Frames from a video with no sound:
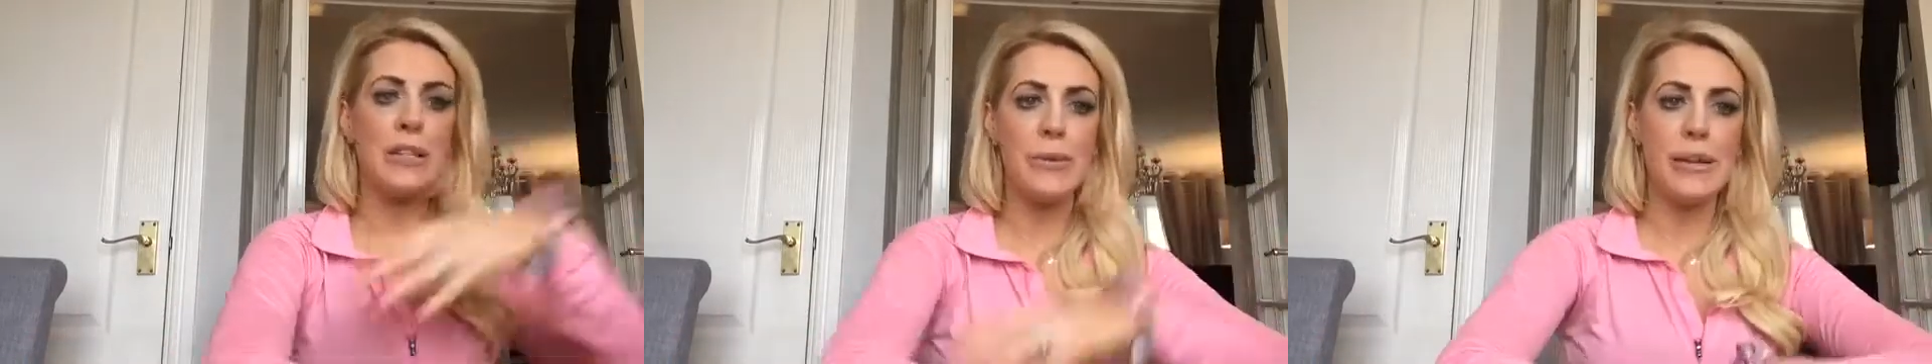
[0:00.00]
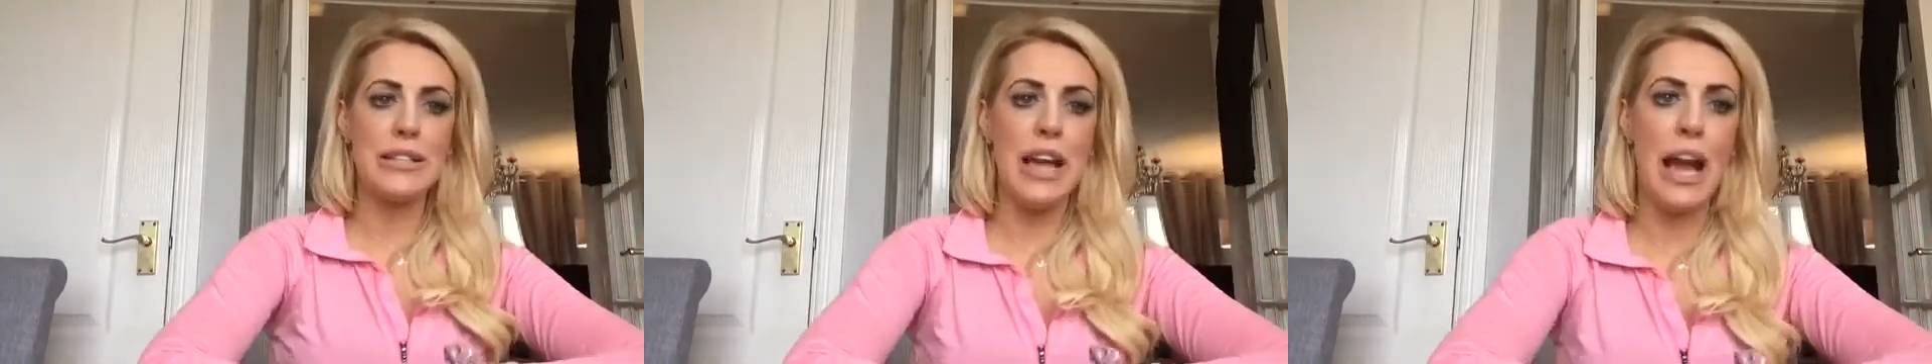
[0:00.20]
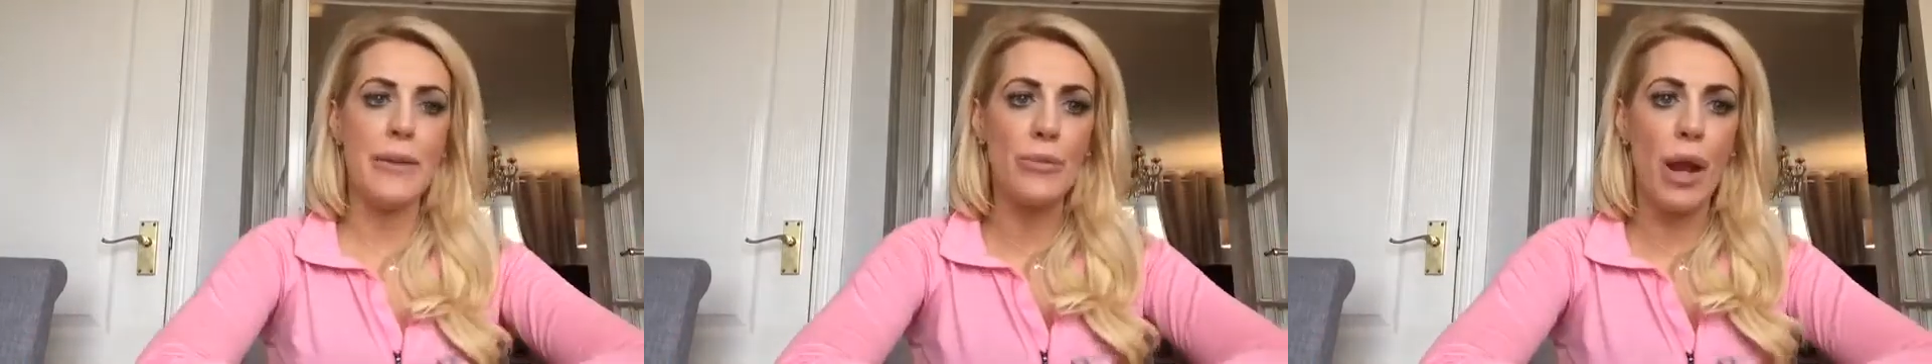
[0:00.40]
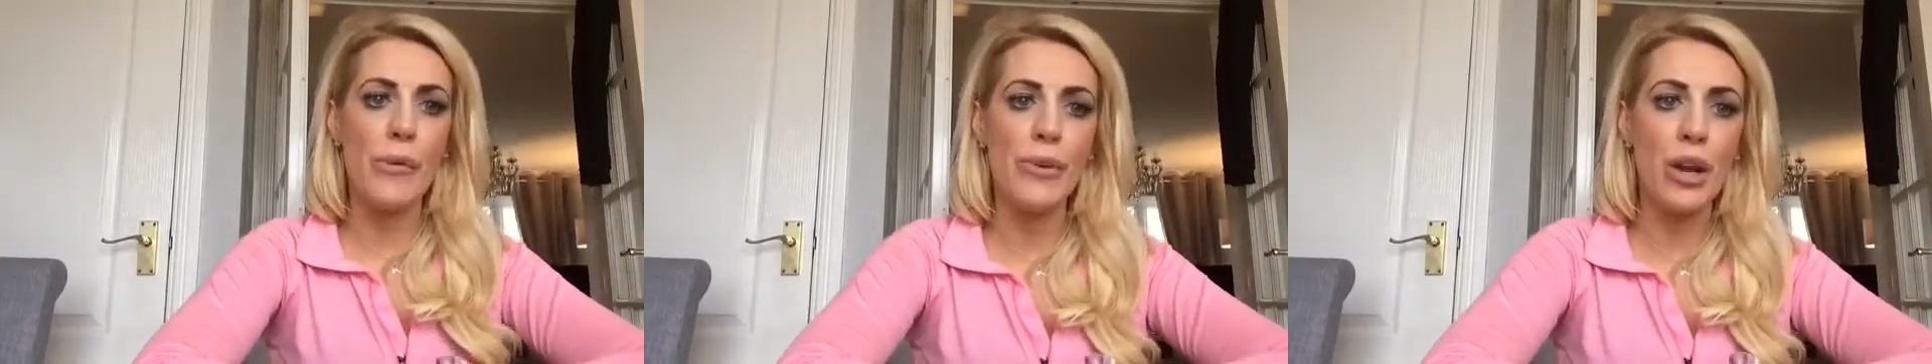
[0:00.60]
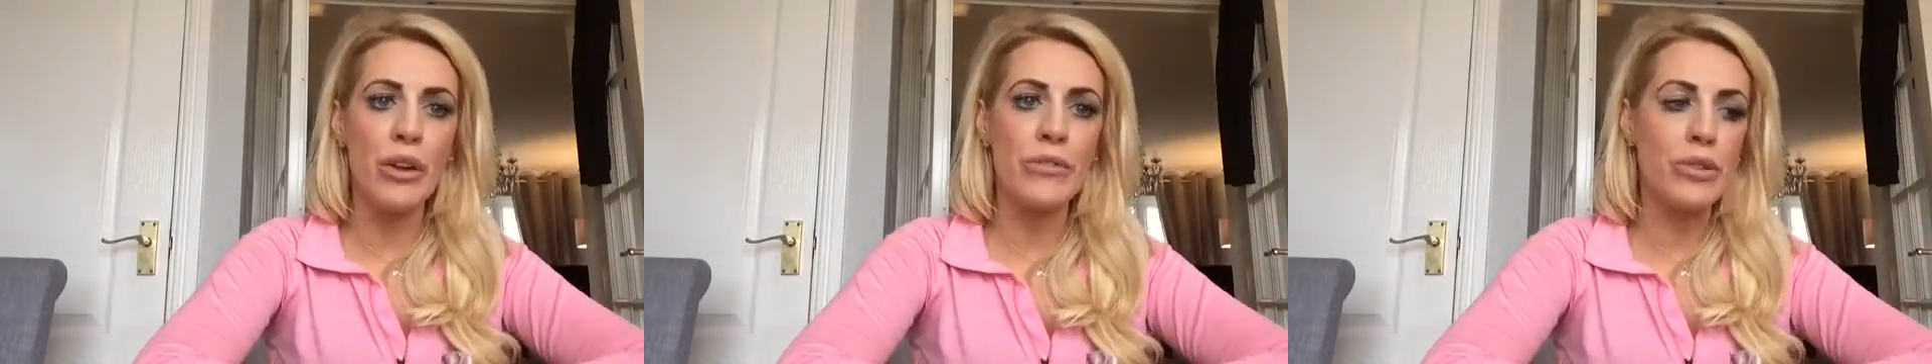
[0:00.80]
a bit of time
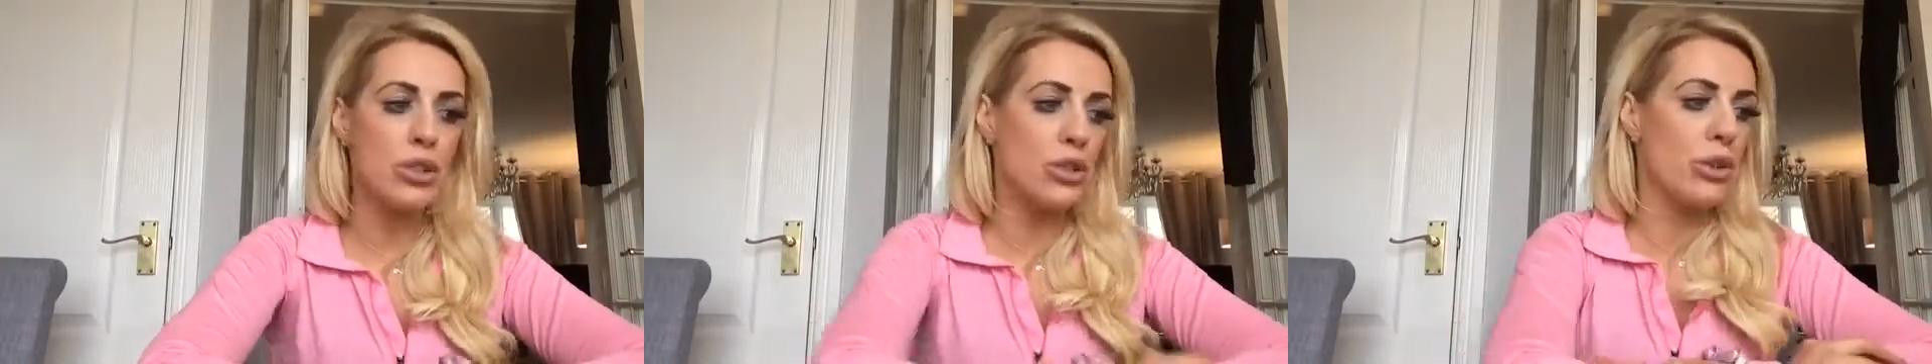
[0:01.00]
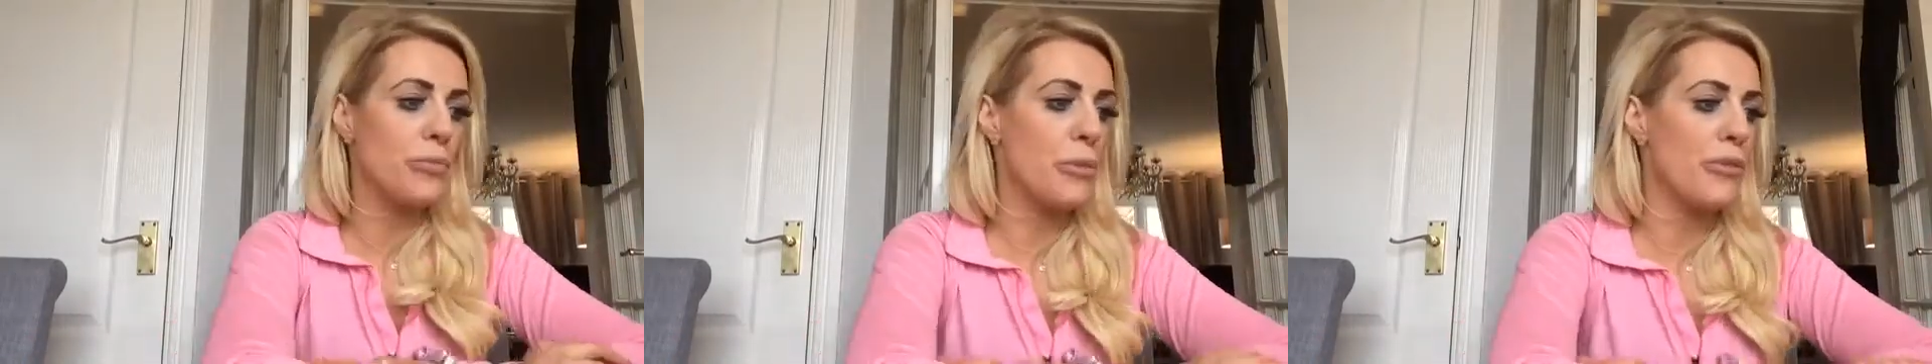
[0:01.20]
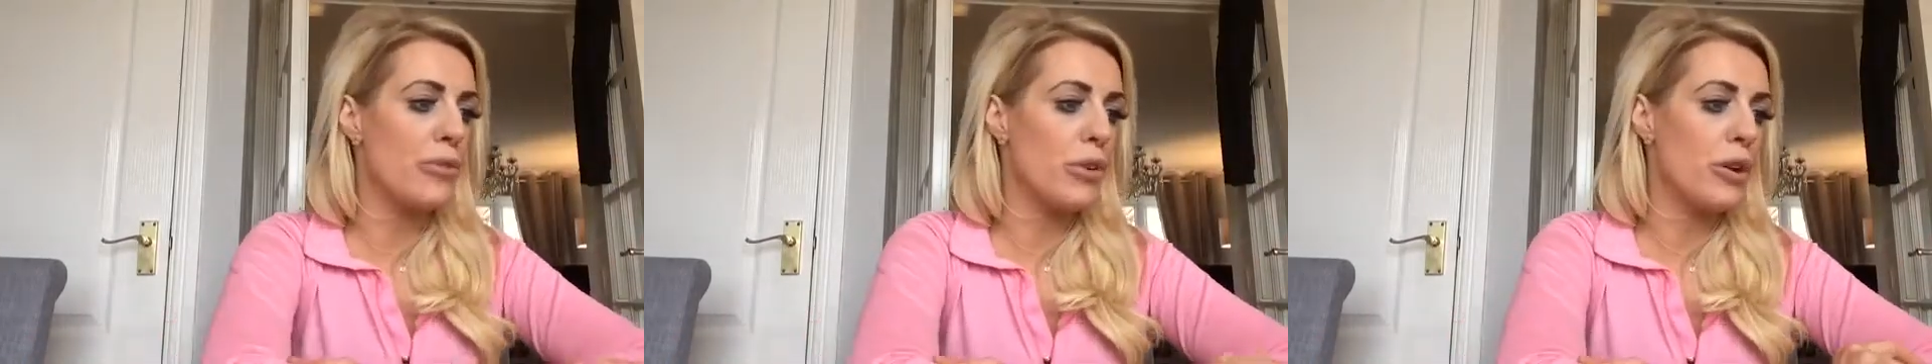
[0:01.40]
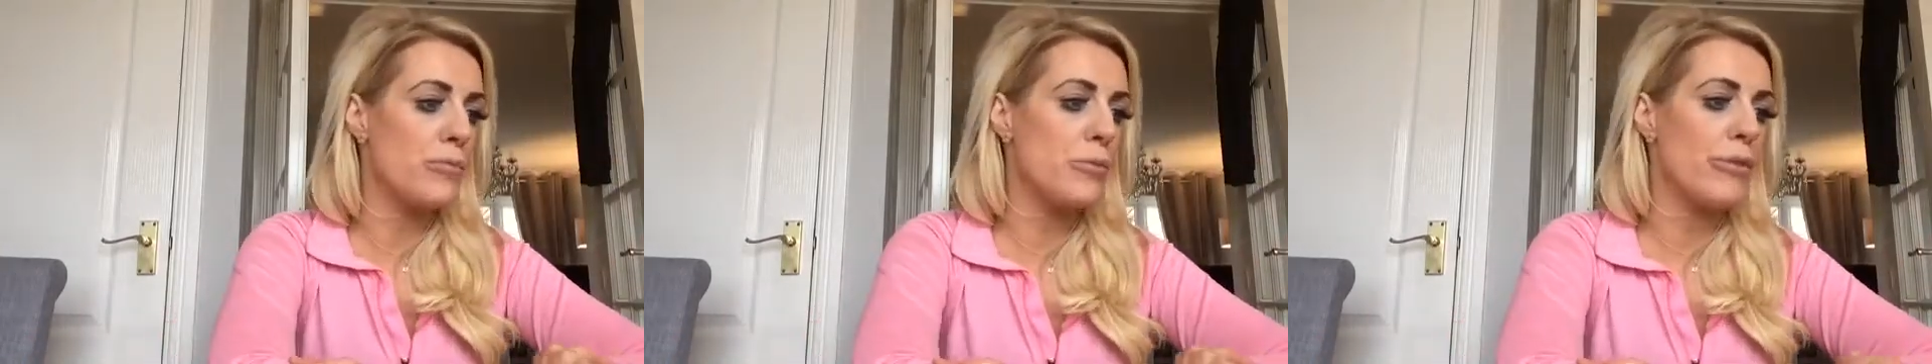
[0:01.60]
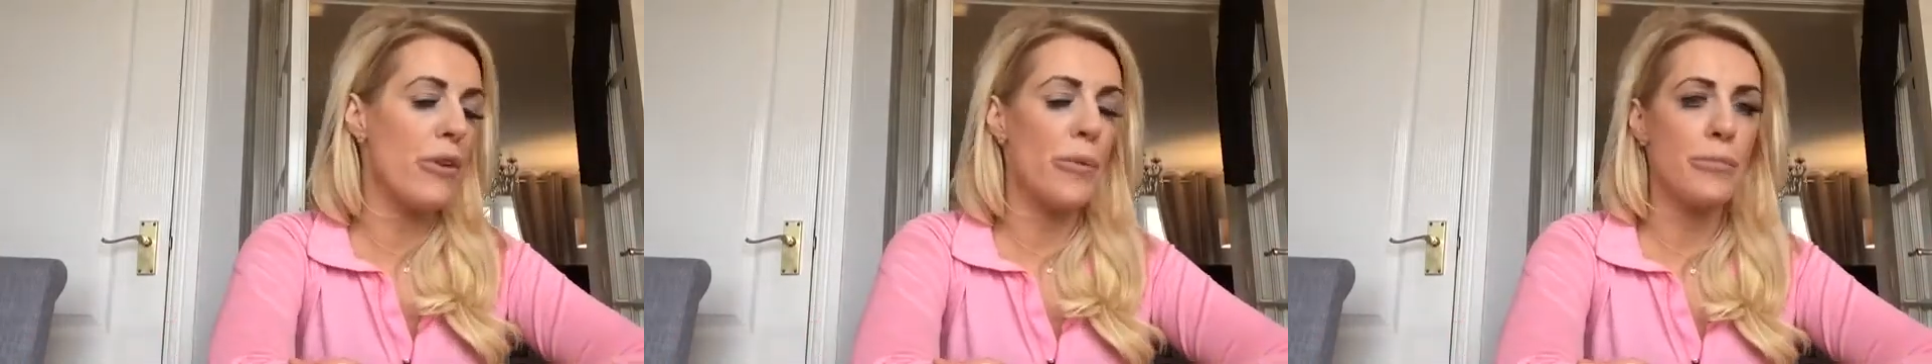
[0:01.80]
going over stuff before I
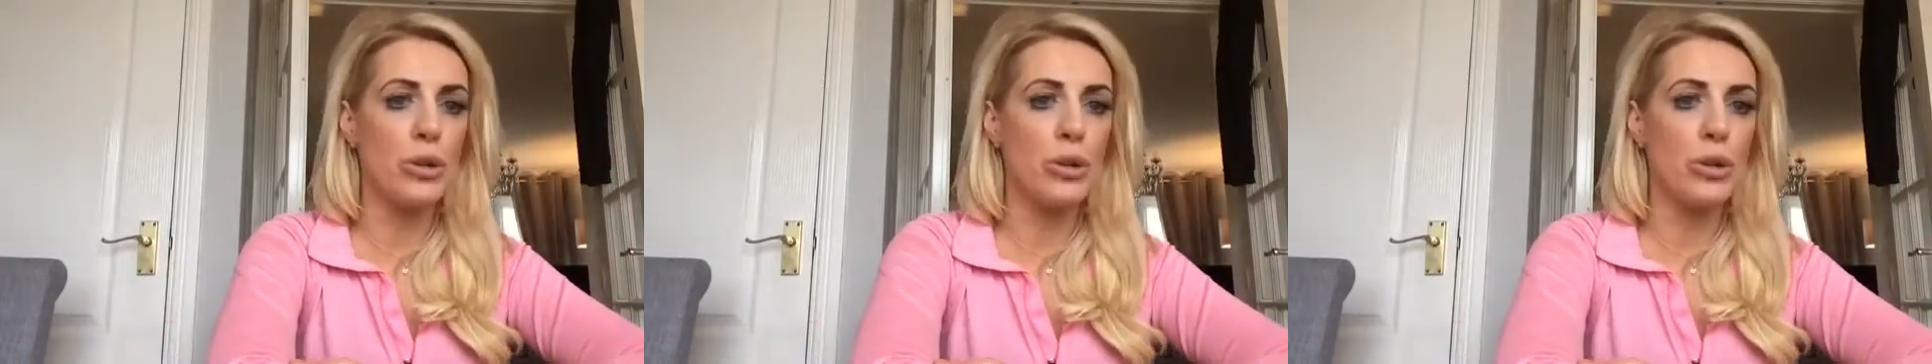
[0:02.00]
move on,